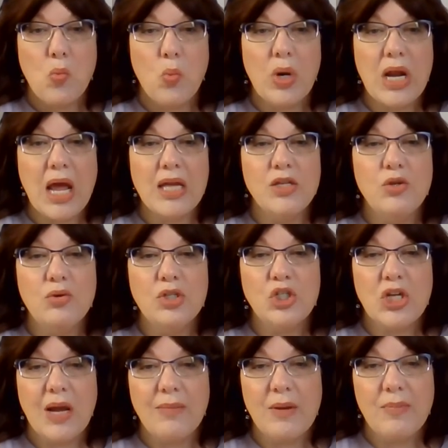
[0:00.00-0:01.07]
When I
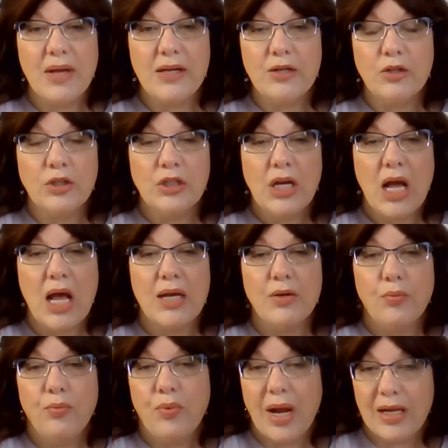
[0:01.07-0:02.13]
use Shammy Butter on
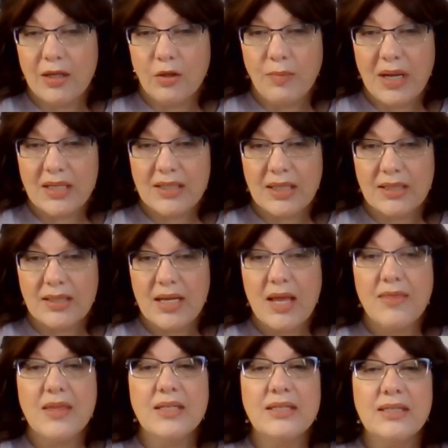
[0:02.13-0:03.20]
a regular basis,
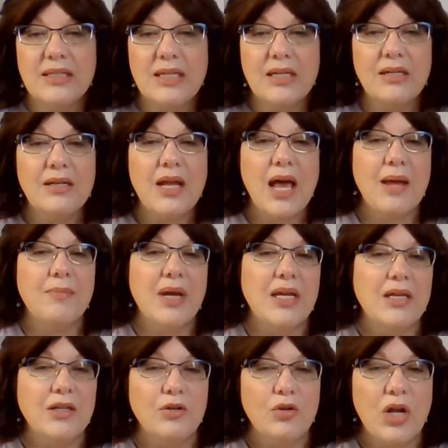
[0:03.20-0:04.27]
the skin on my
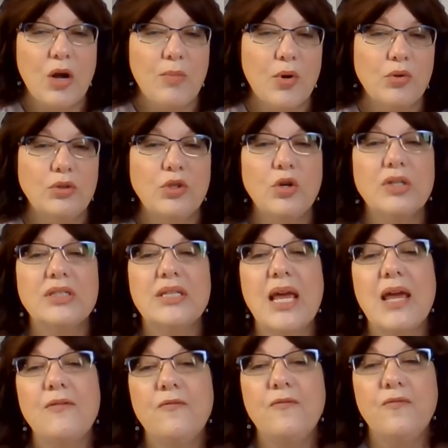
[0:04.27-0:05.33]
inner elbow looks
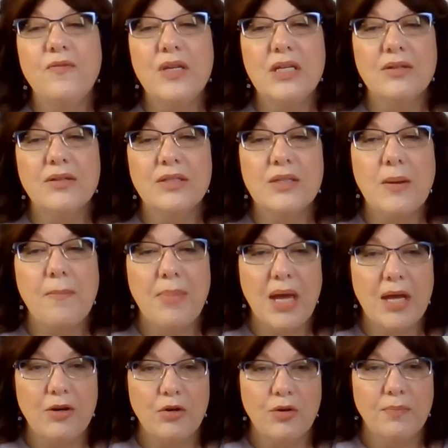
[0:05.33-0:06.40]
and feels
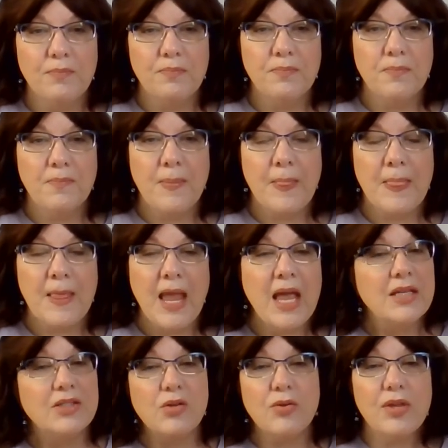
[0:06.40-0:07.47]
better.
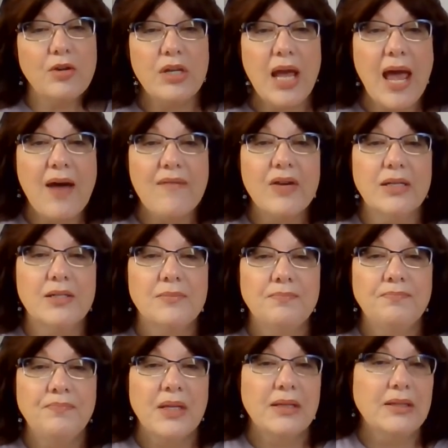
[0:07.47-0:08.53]
So there you have it.
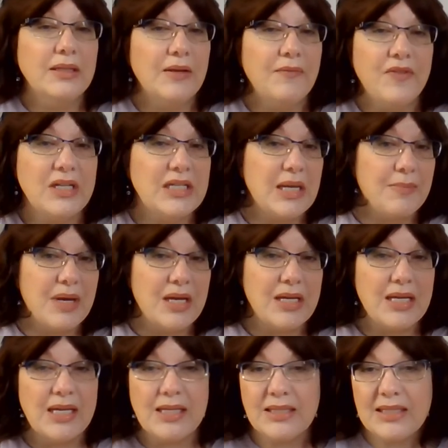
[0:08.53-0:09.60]

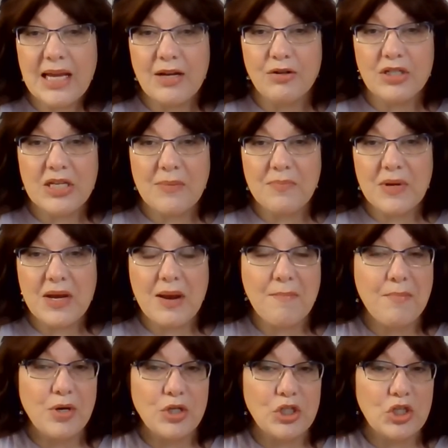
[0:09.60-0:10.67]
Lymphedema insider tip
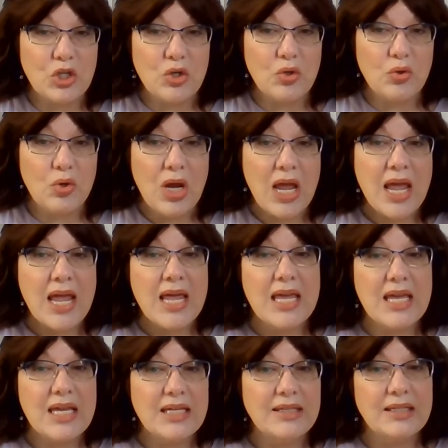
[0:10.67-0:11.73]
number 2
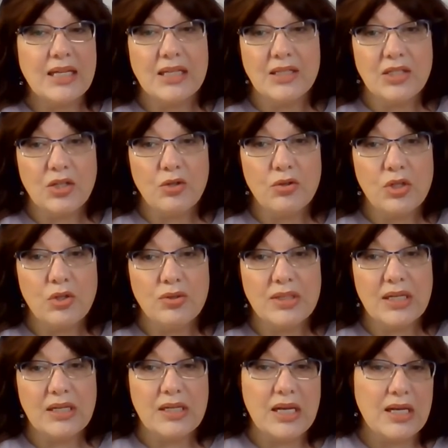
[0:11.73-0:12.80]
is consider
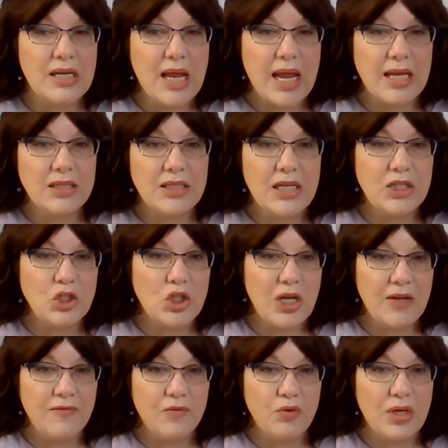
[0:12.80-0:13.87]
using an
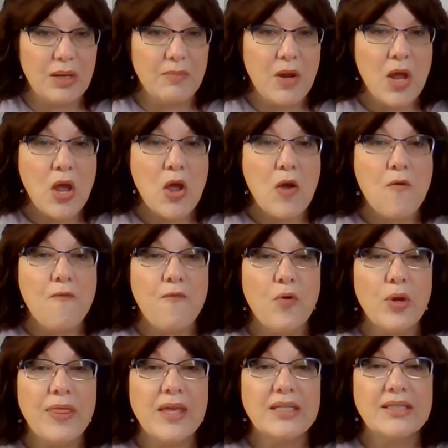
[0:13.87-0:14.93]
anti-chafe cream
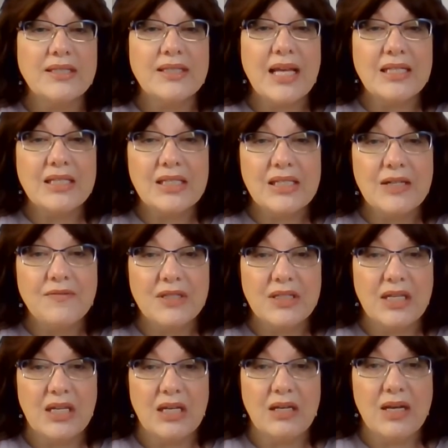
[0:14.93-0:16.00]
for the sensitive
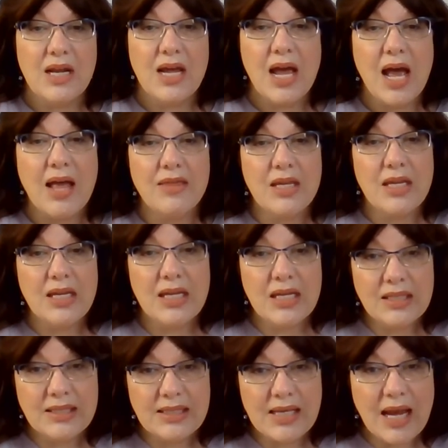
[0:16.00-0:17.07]
skin on the
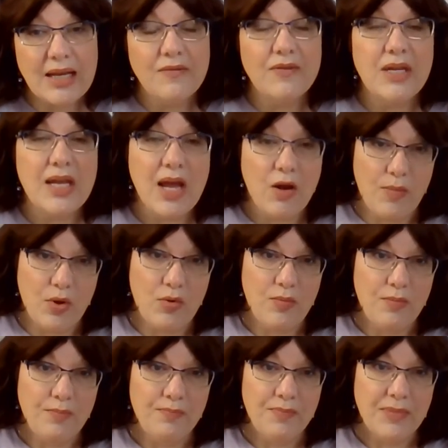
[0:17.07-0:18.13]
inside of the elbow.
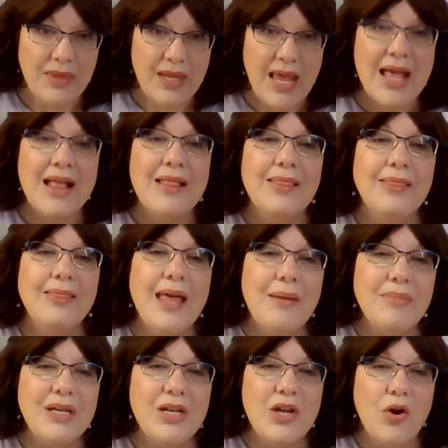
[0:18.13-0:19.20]

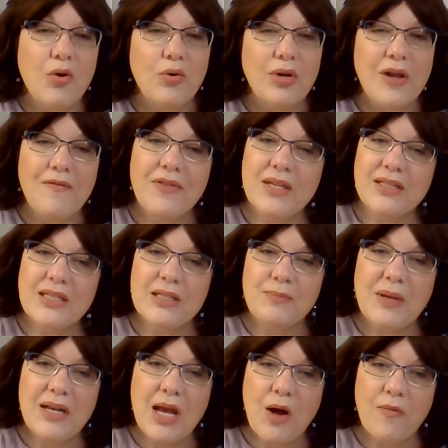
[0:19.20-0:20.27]
Let me know if this has
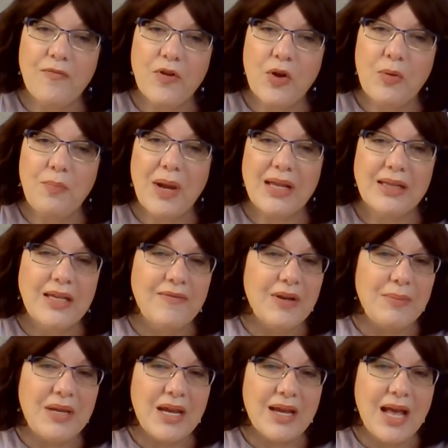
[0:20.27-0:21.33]
been helpful by
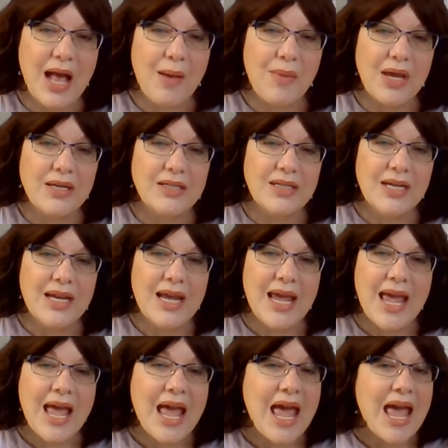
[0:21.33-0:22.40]
leaving me a comment.
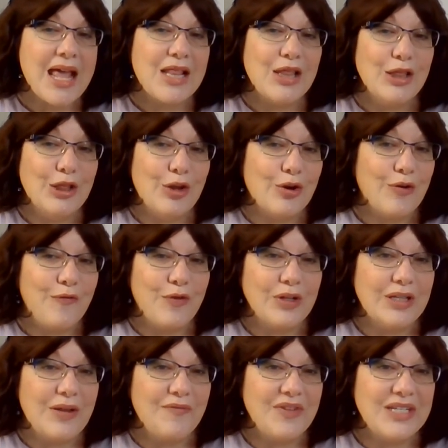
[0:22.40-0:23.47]
Look for
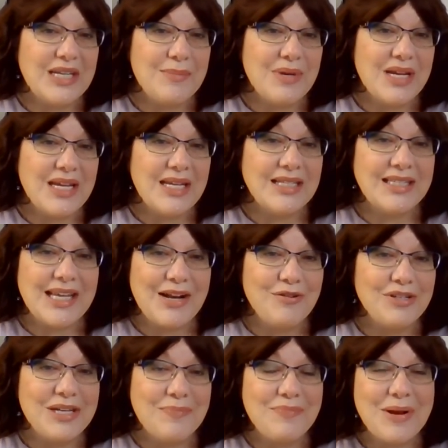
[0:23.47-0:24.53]
Lymphedema
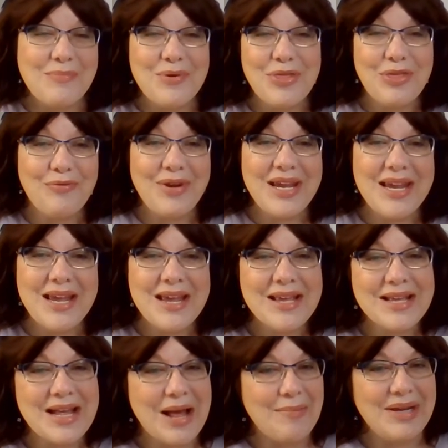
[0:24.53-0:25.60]
insider tip number 3
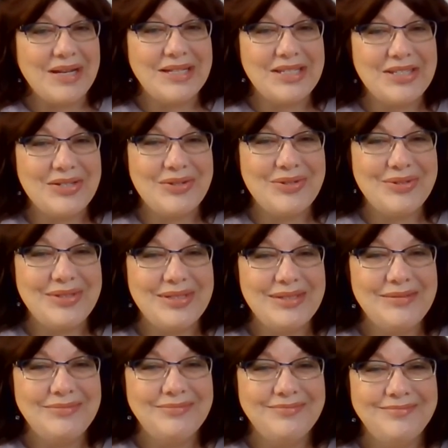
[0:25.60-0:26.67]
coming soon.